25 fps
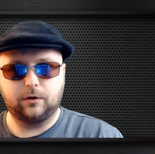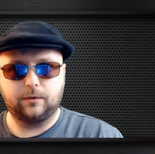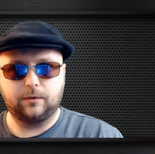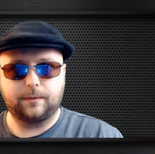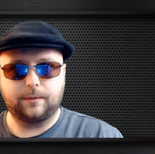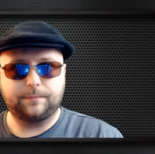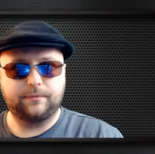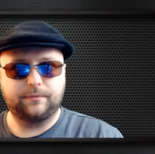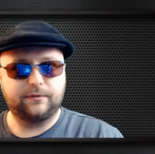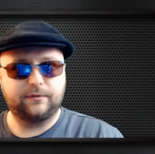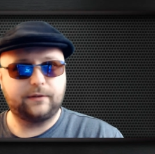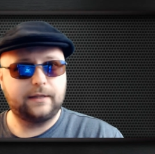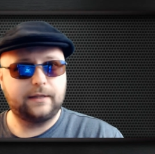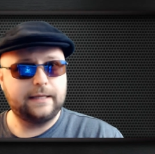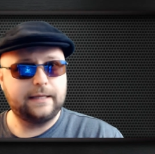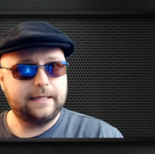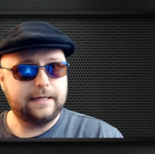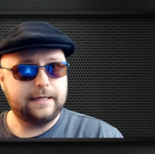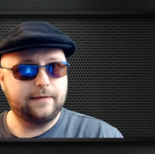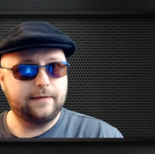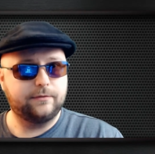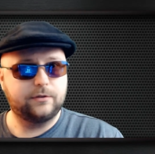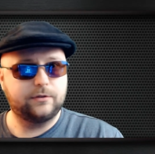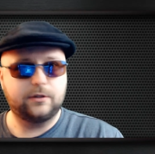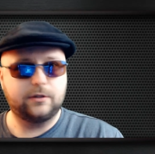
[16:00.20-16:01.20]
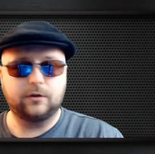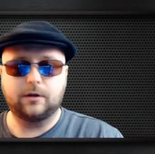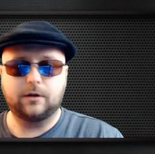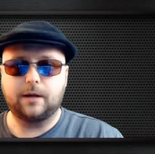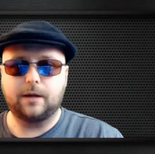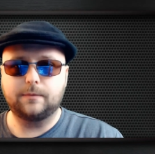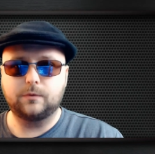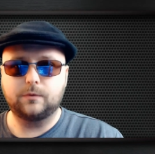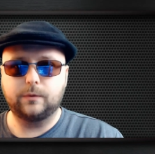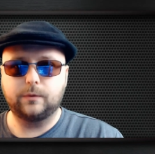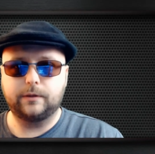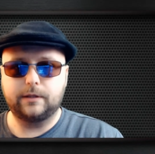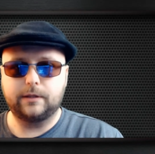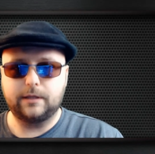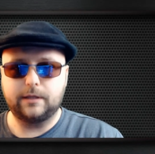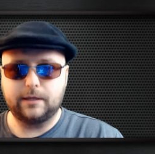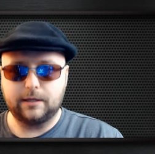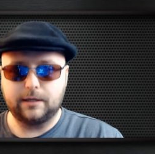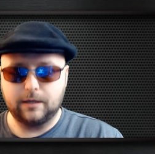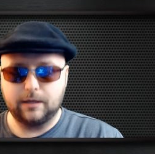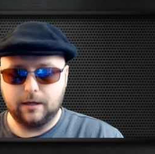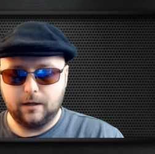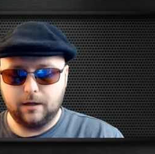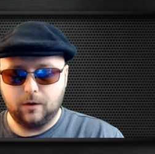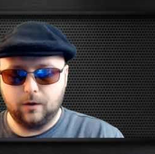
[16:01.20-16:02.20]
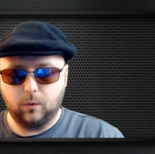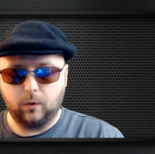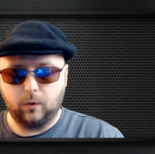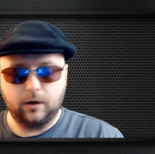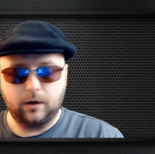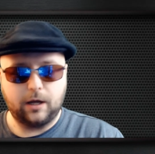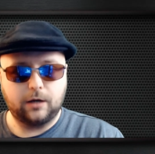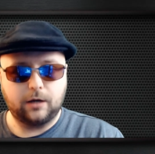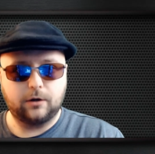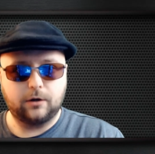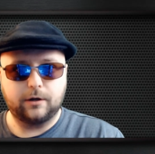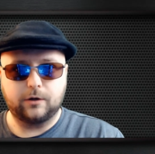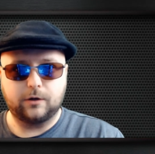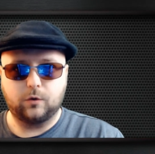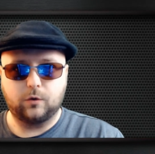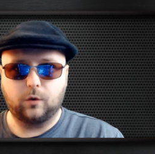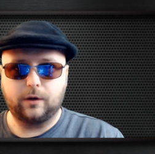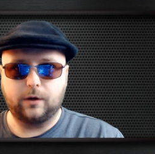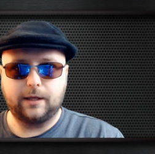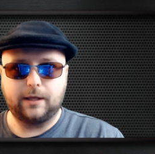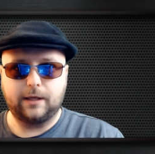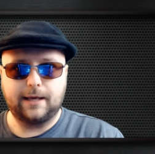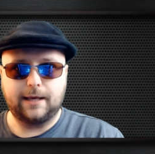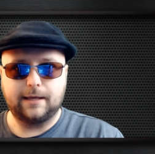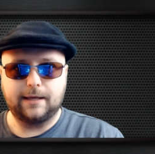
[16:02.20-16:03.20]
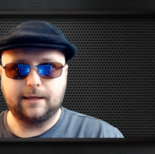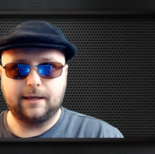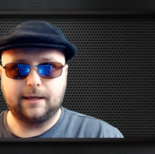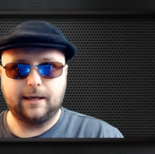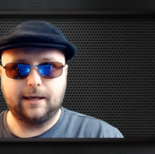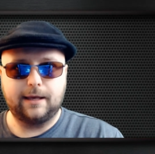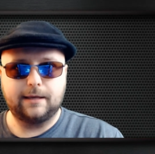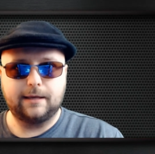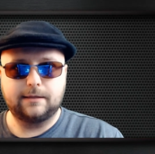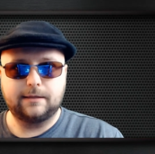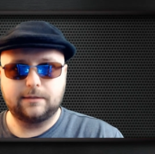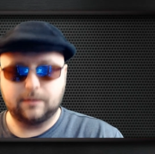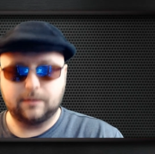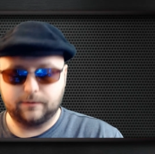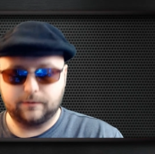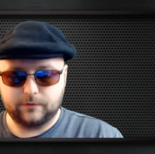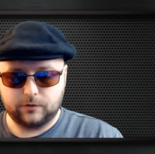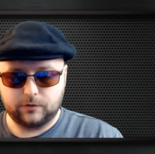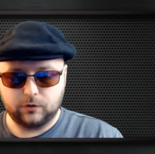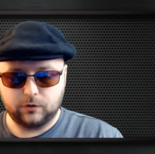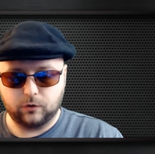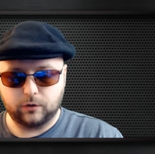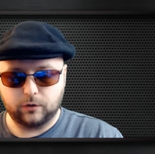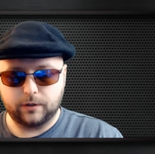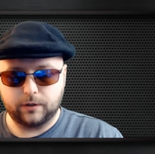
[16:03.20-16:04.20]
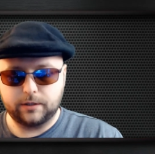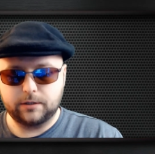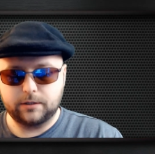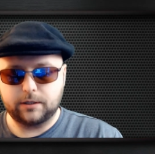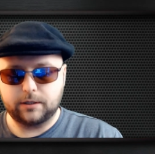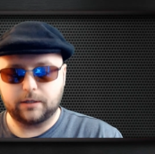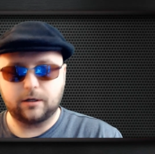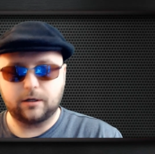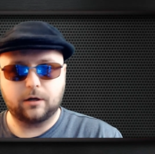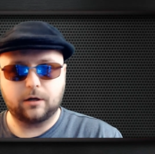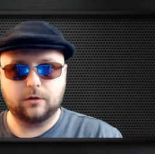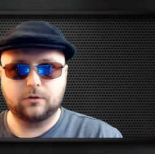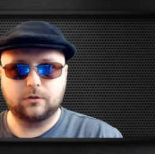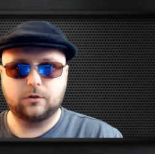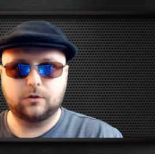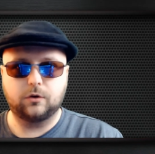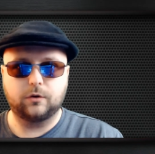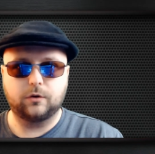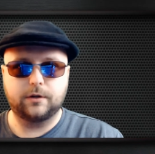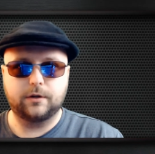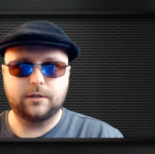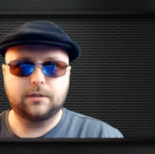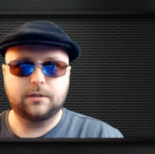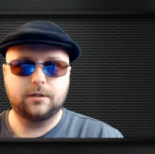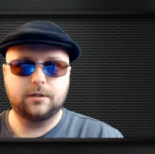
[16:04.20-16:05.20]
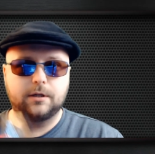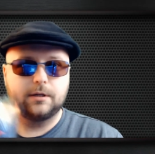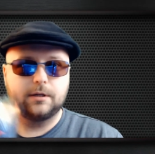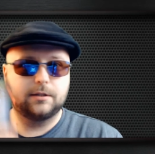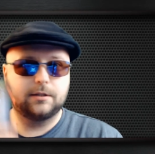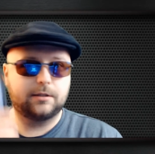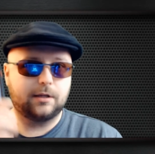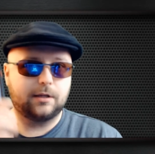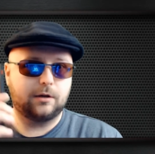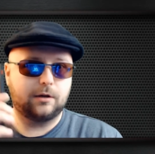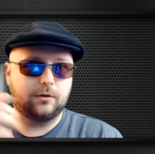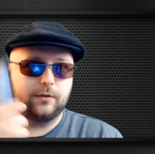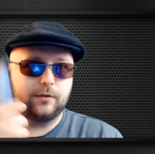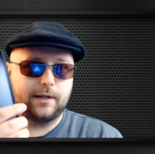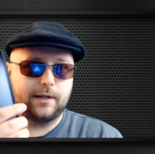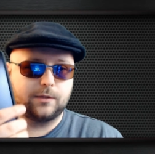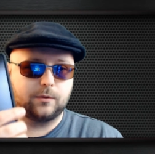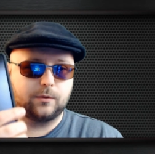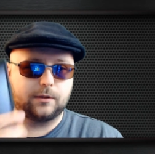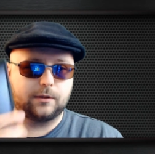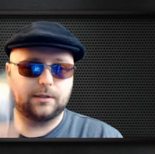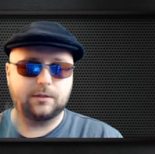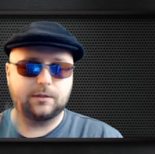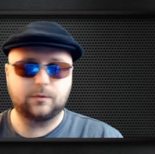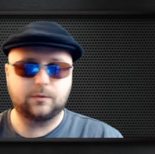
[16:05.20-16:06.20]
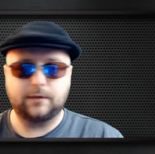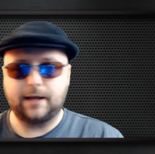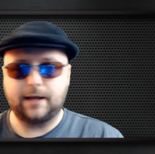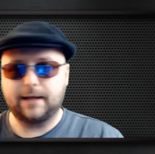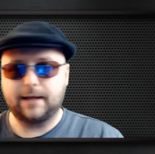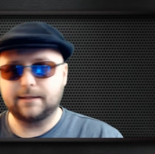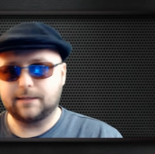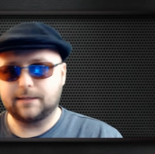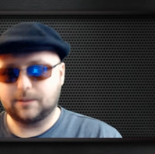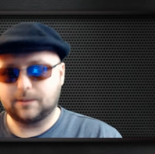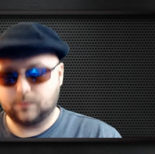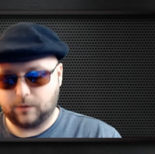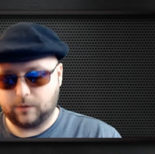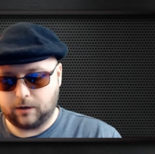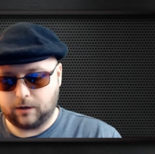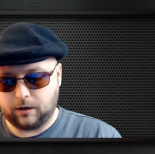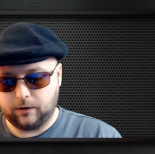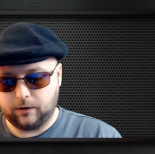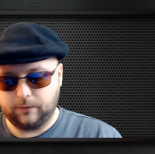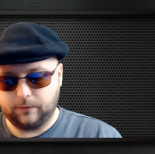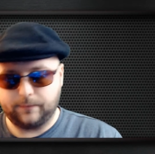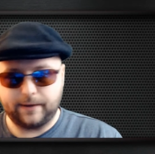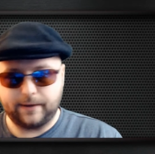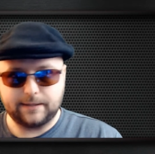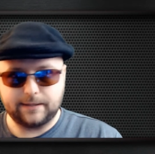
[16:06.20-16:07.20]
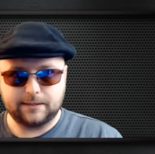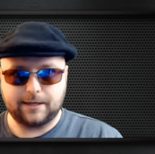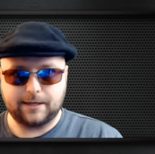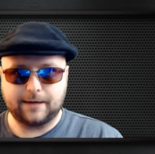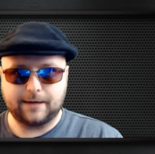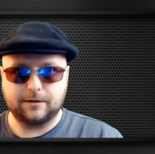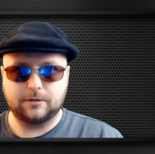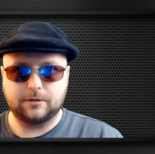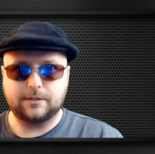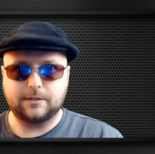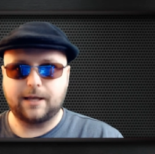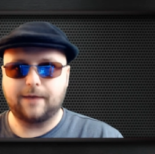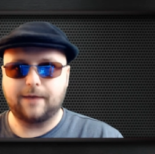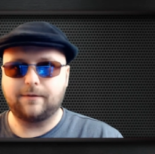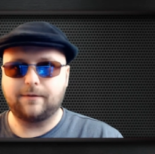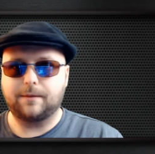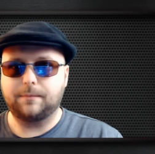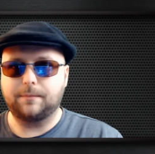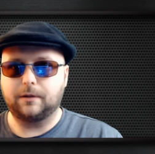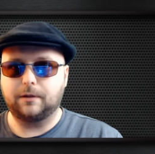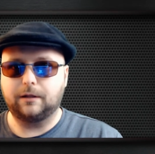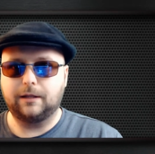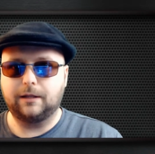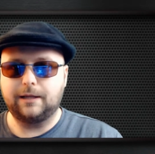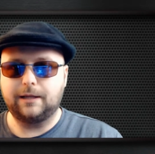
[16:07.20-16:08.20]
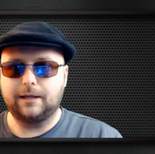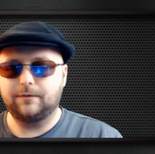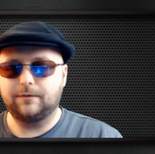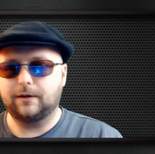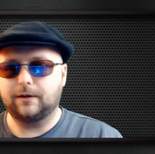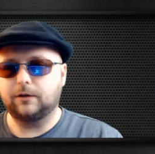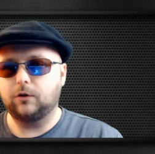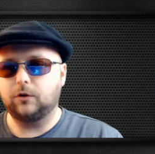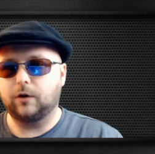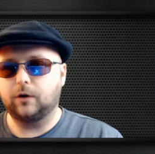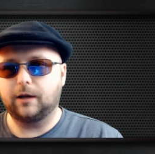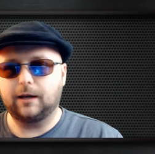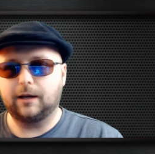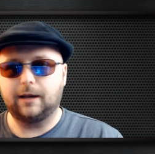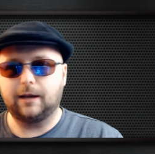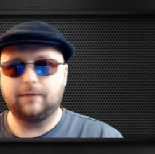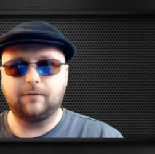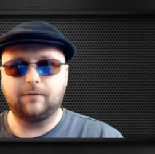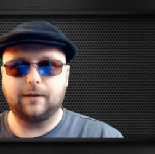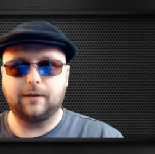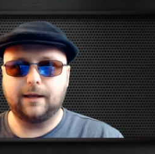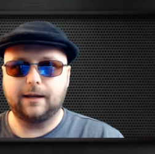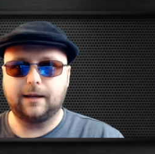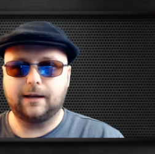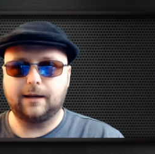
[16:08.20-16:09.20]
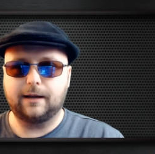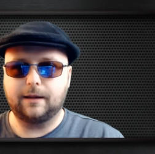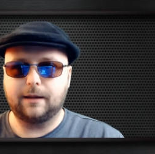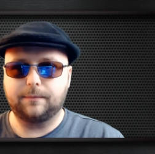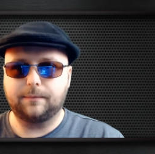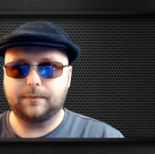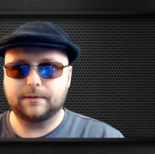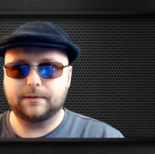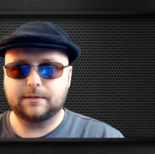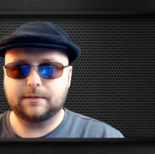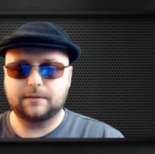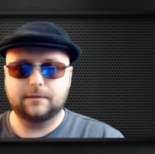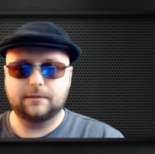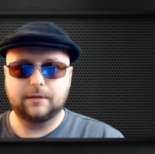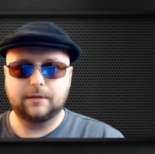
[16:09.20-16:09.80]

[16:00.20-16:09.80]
I believe, still comes with the 128 gigs of storage, internal storage. So that's what this one has. That's what all the base standards have, I believe, and you can even get it up as